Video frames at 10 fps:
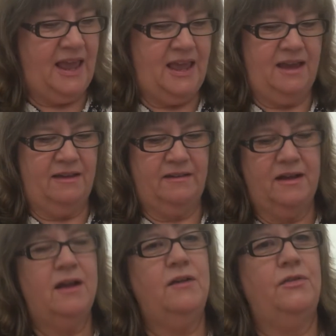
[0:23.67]
And
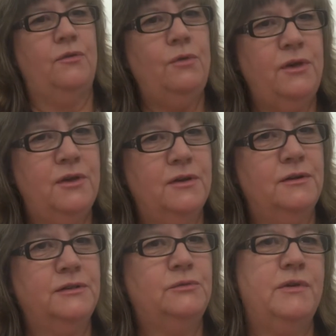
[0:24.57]
through the
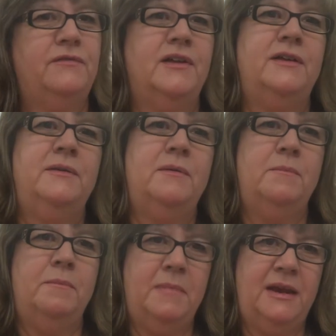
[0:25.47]
years we've done
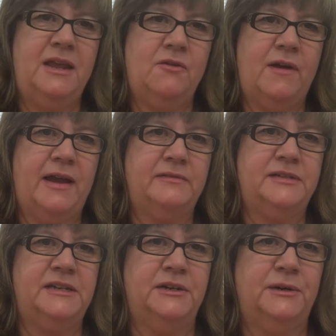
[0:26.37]
many
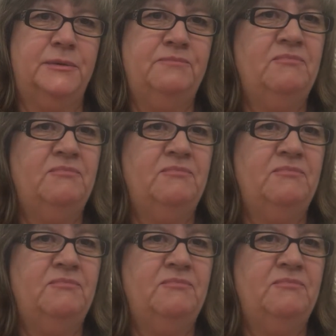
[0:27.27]
crafts here,